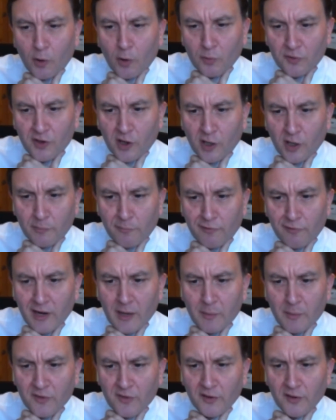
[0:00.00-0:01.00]
the old
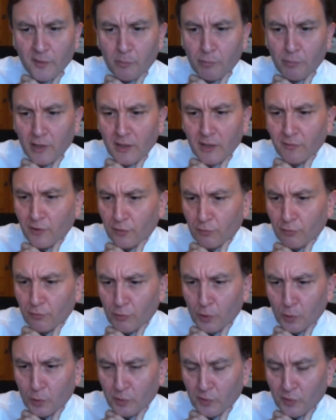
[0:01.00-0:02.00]
timeframes under previous